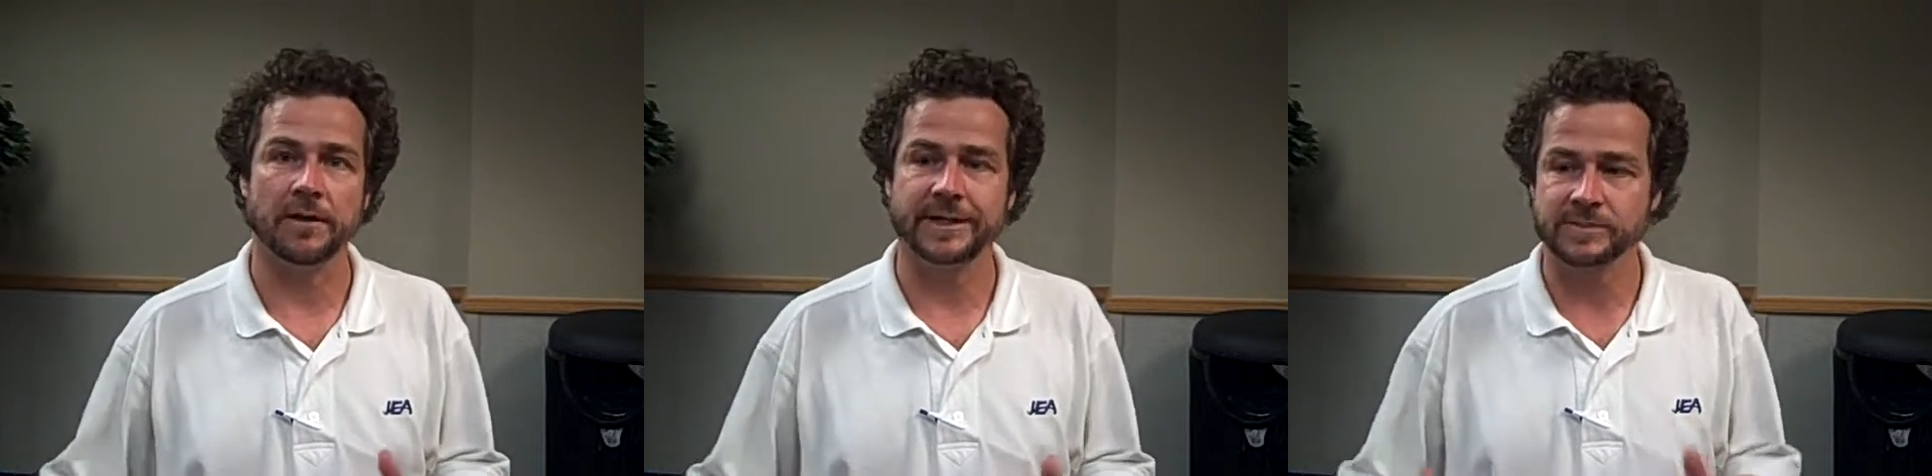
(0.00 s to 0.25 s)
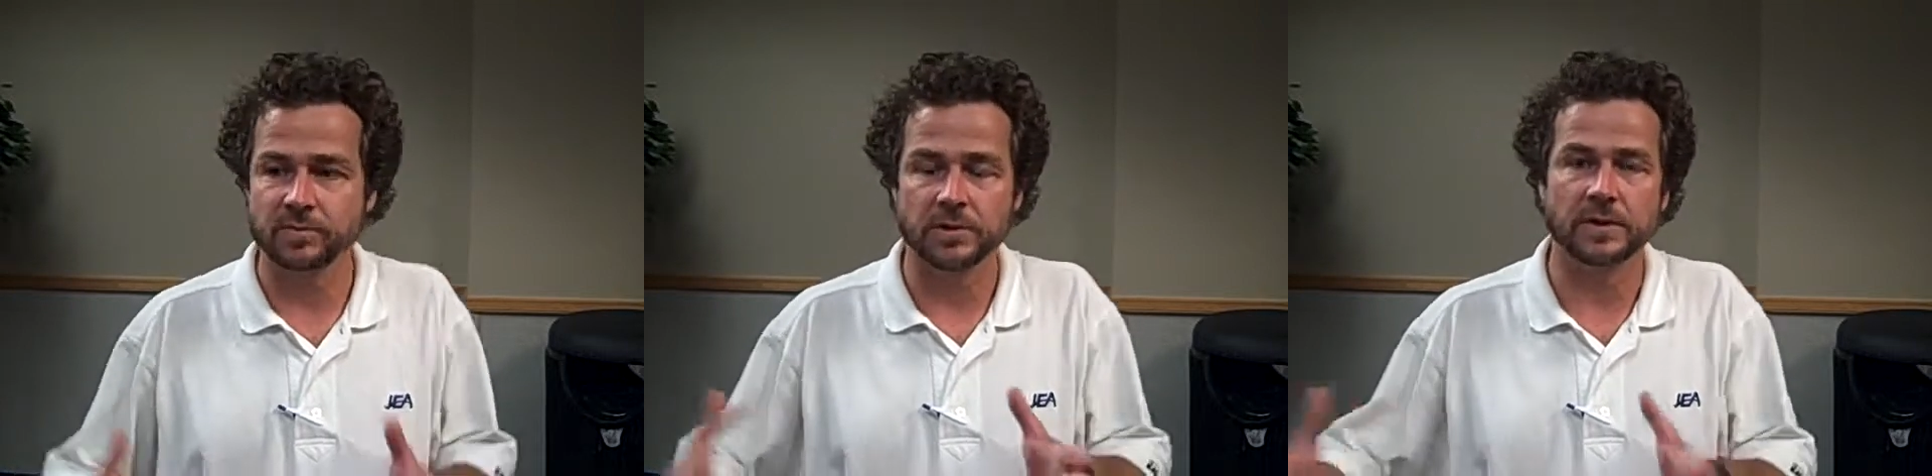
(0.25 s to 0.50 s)

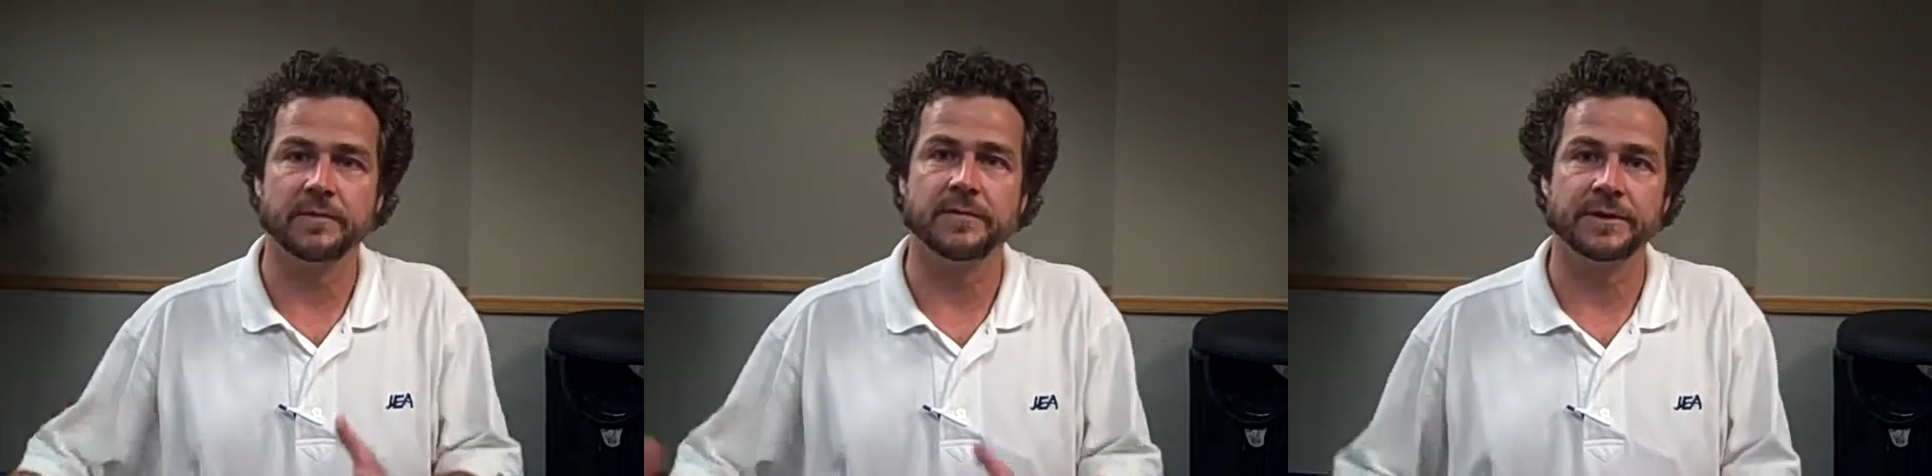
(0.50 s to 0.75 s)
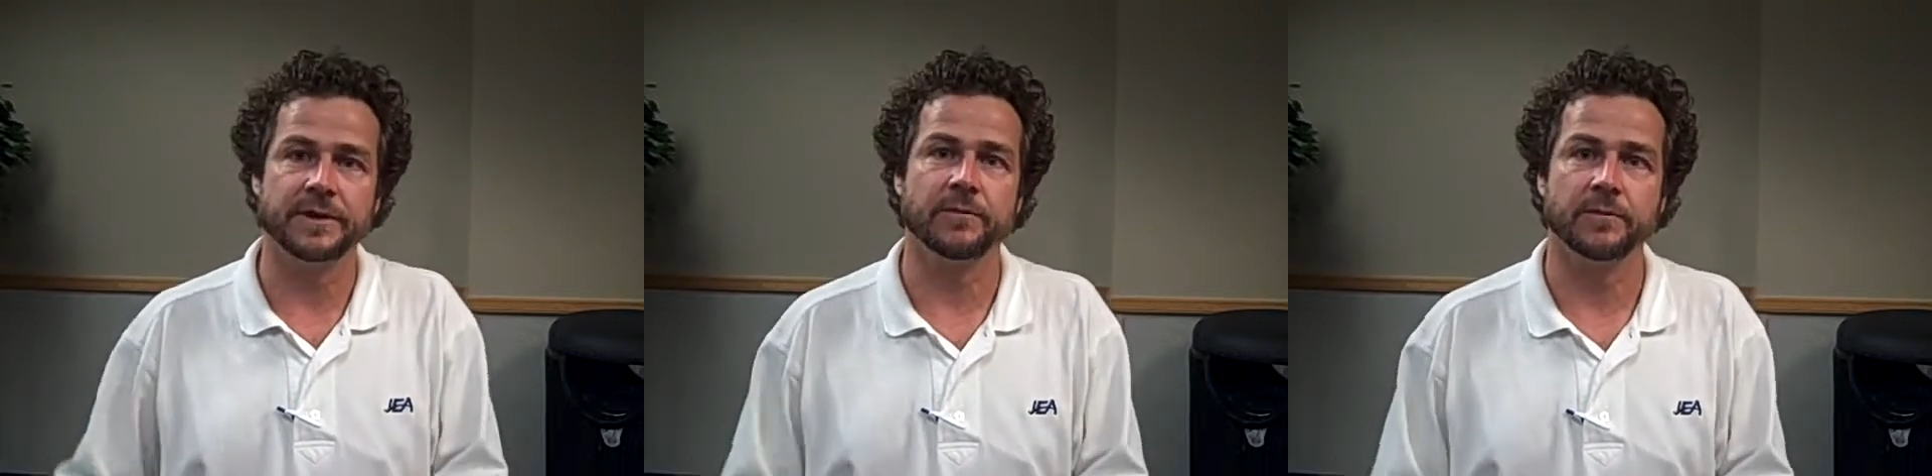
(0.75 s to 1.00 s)
That's where
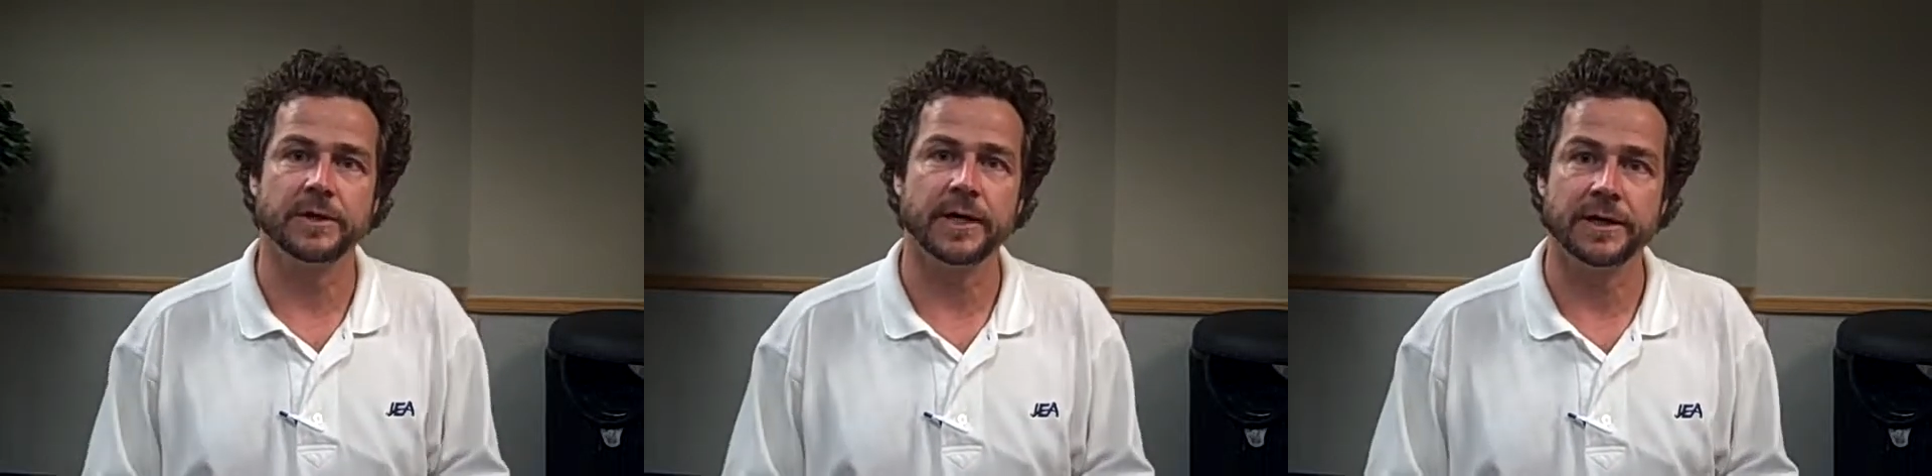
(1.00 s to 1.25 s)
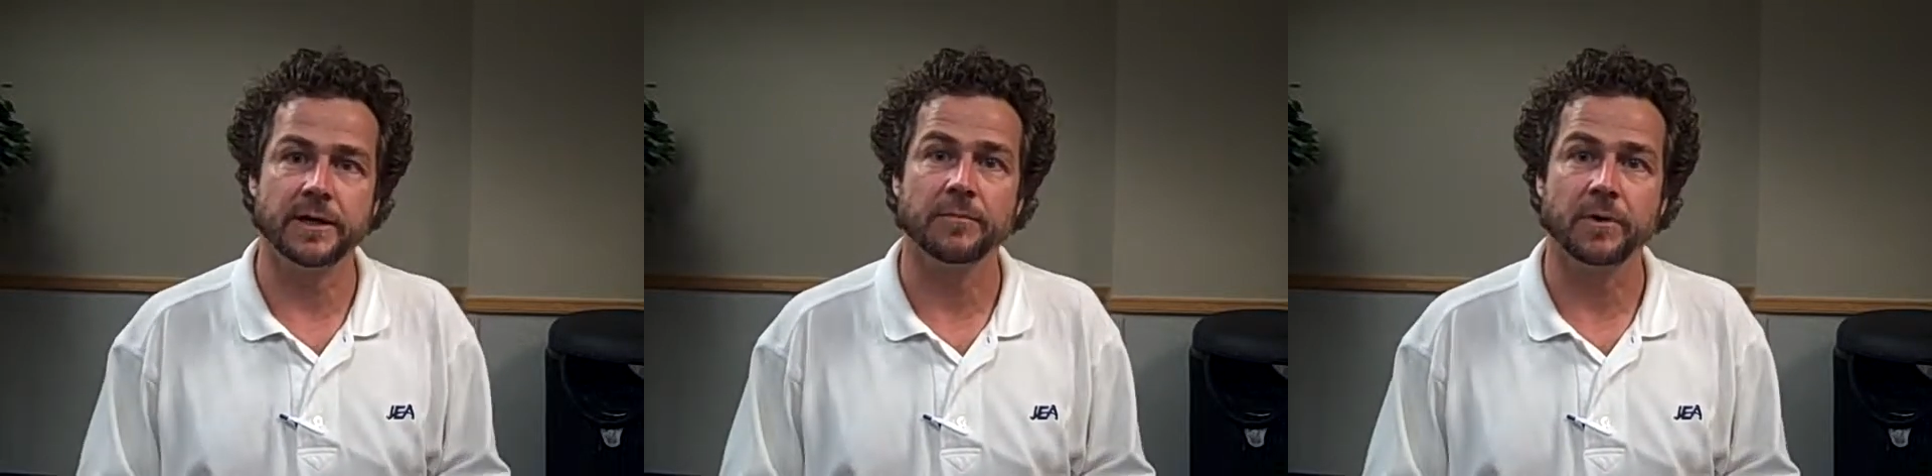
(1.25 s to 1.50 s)
everything would
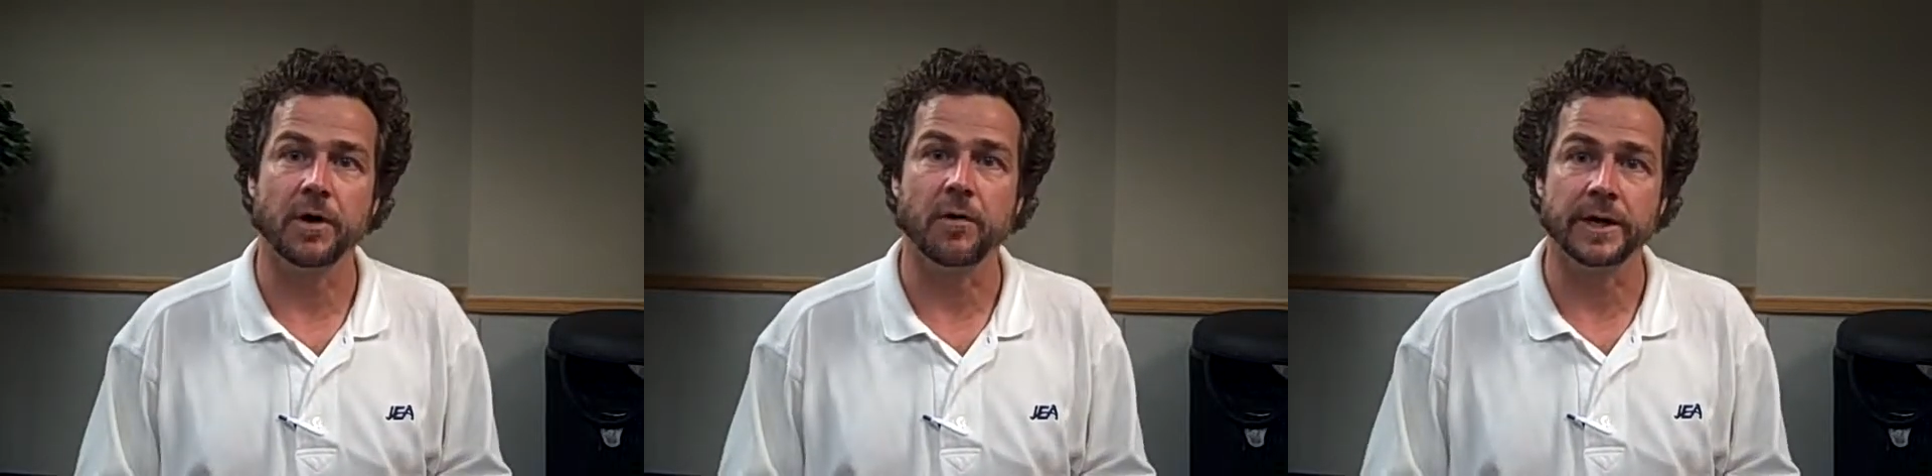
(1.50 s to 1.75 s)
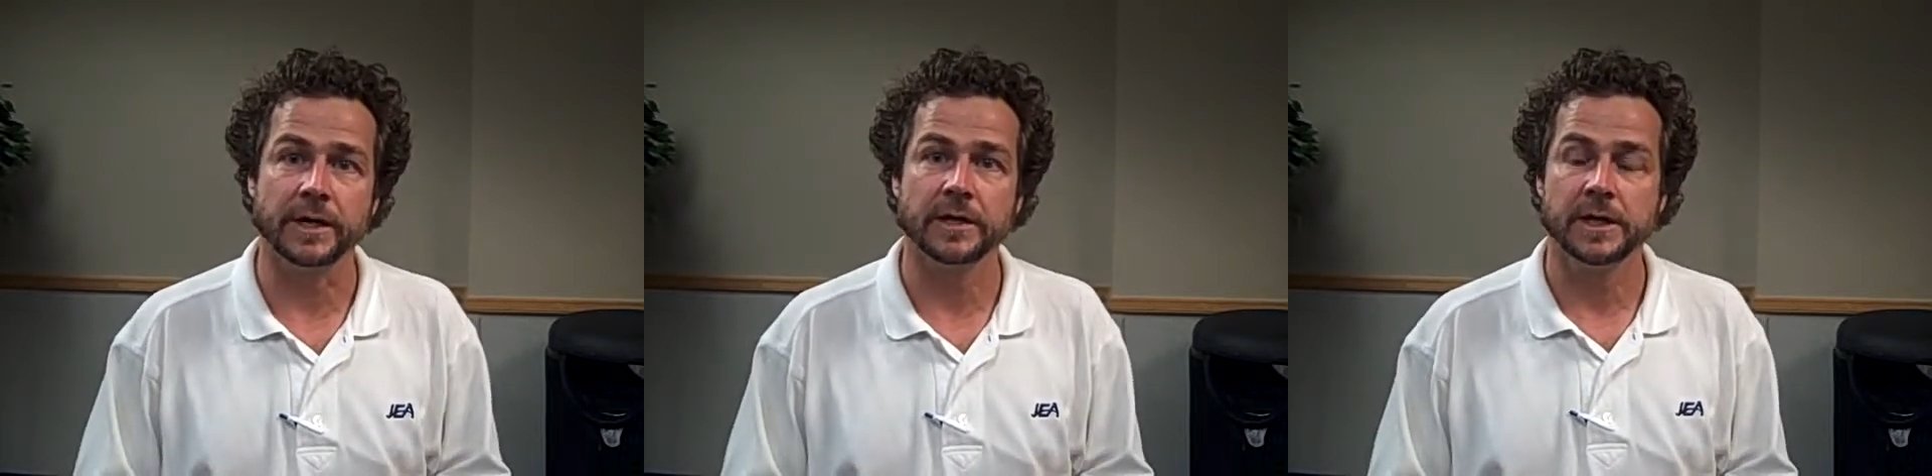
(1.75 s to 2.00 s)
end up going